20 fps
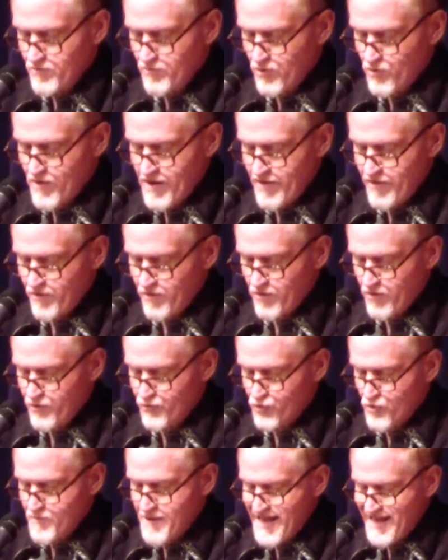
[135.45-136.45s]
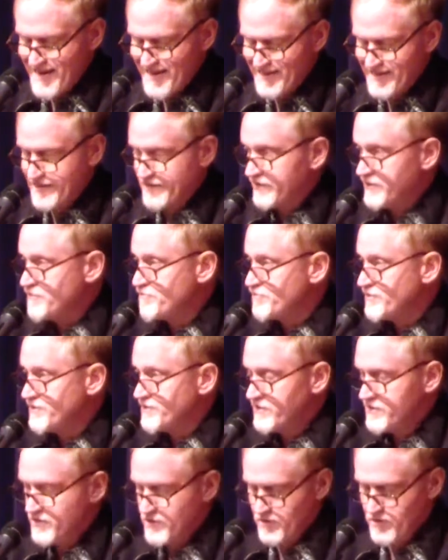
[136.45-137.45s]
but rather a dramatic leap
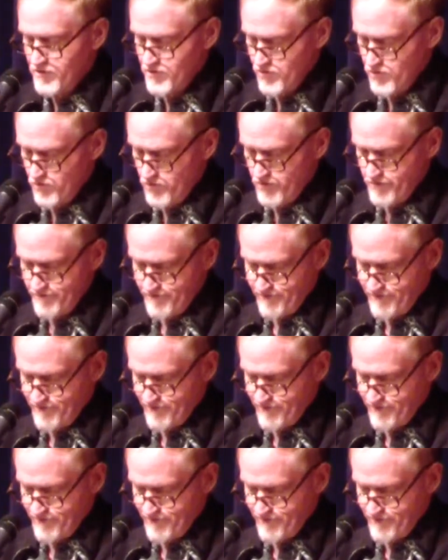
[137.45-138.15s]
into the unknown.